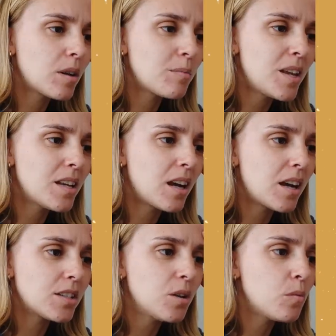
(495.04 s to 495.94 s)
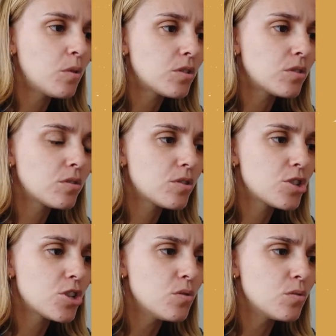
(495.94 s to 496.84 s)
I mean, I don't want
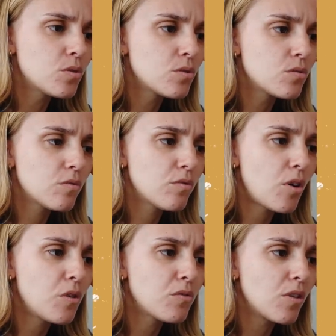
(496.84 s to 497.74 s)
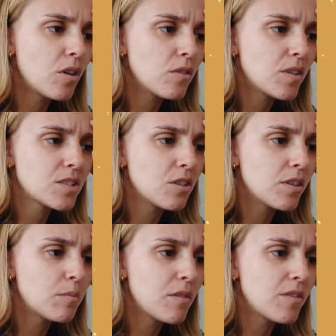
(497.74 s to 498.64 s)
shoes. Faux fur, that's not
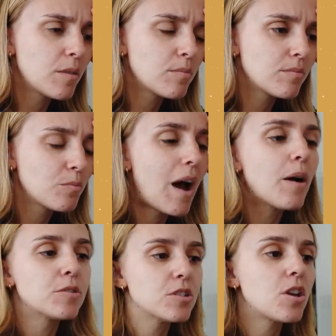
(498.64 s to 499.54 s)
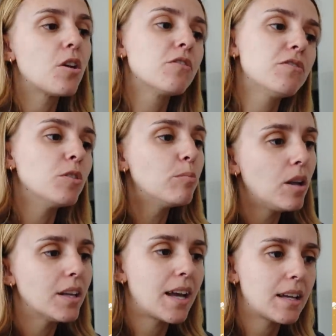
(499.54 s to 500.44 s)
really my vibe. Wow, we're just going full
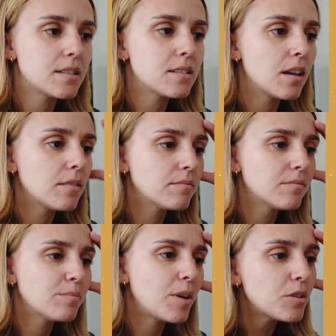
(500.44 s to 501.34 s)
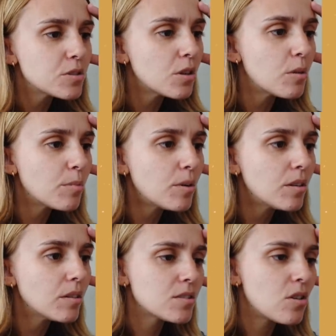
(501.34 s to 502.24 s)
polyester. But I also don't want,
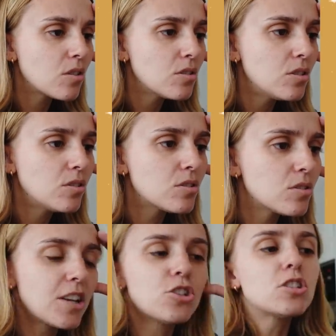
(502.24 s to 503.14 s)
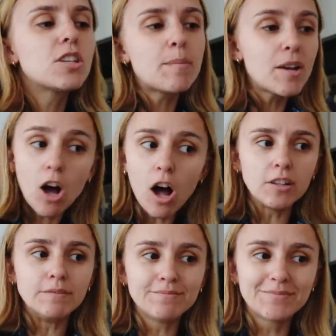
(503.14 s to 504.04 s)
it's not good. Just give me
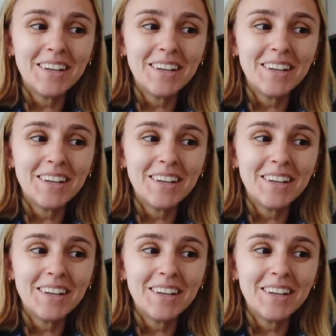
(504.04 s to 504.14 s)
cotton.